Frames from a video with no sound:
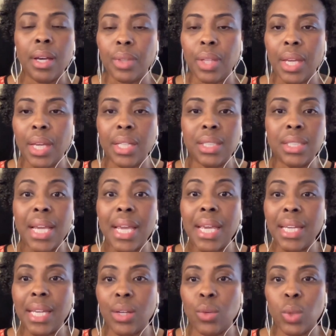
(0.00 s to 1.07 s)
and
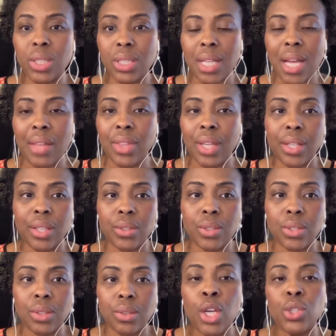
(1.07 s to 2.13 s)
taking what's not theirs.
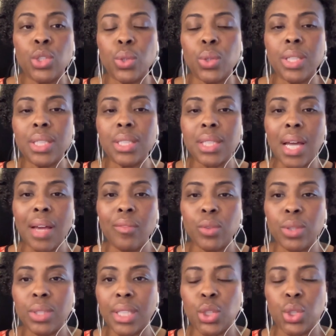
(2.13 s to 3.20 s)
So this
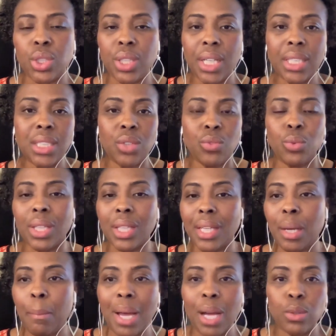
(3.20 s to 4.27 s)
conversation isn't really
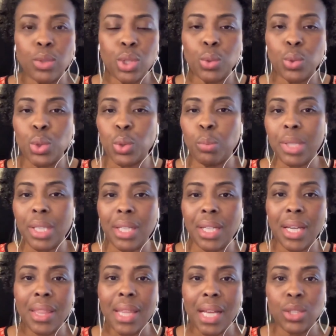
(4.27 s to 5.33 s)
about social media.
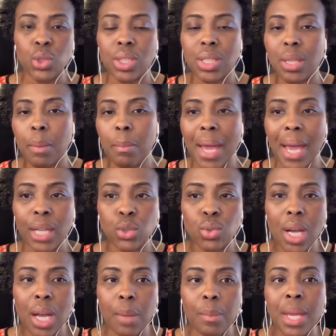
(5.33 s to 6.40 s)
That's just the
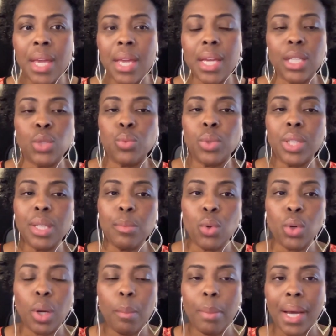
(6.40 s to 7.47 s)
backdrop. It's really
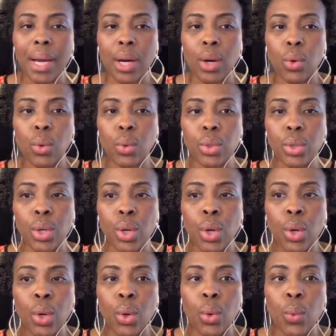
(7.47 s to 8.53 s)
more about
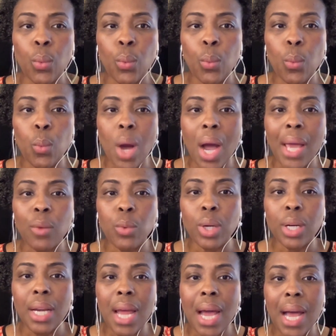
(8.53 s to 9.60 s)
why we're
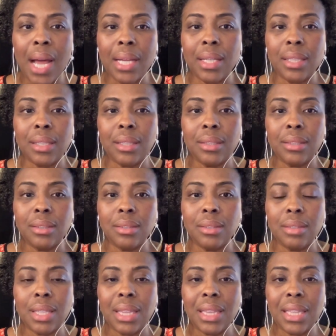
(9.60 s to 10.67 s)
not
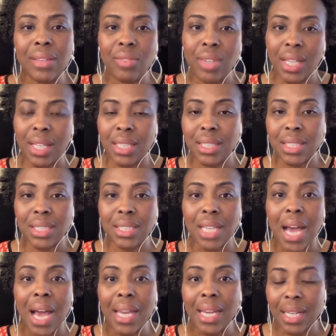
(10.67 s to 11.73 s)
living in a
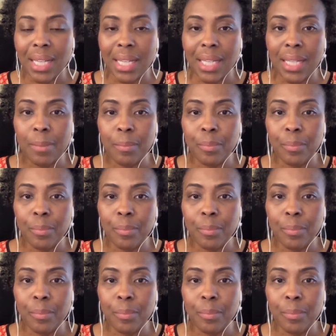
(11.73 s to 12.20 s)
society